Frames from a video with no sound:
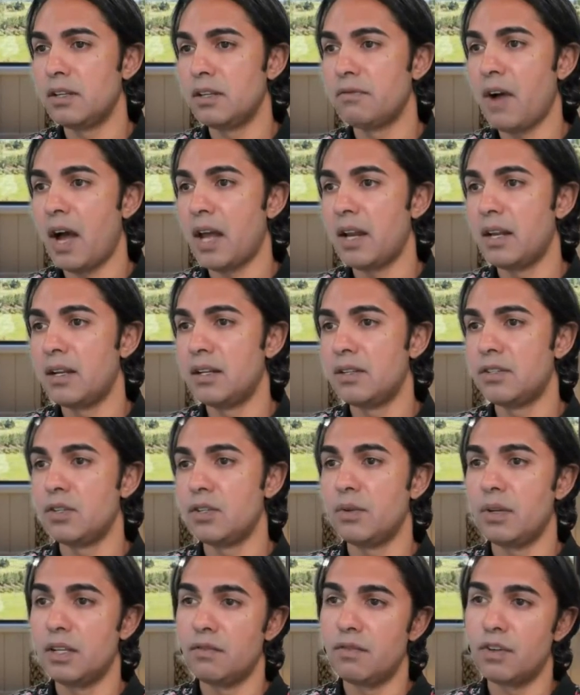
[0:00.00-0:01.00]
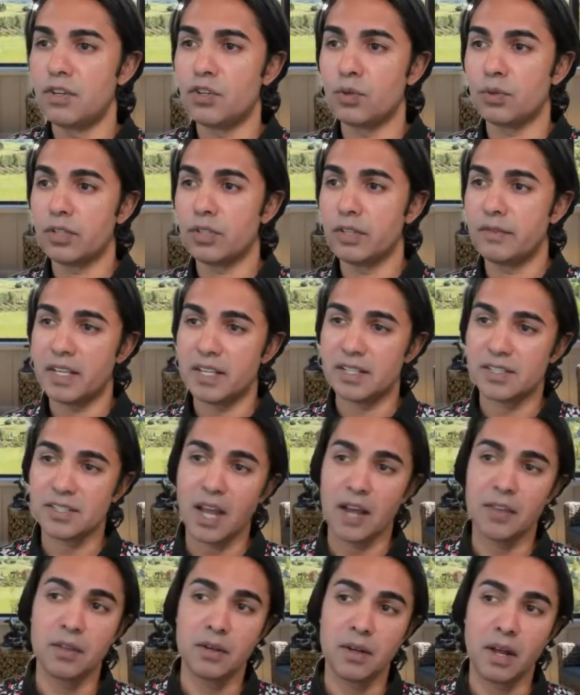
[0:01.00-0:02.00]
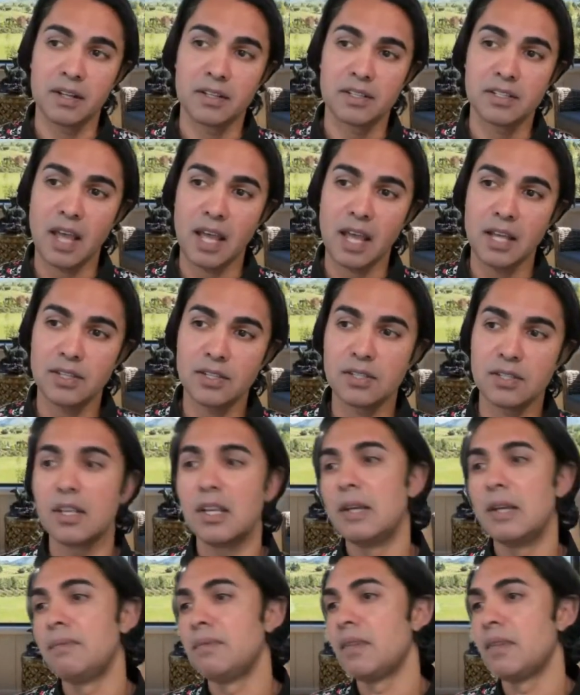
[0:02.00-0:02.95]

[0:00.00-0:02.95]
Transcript: divided into individuals living inside the United States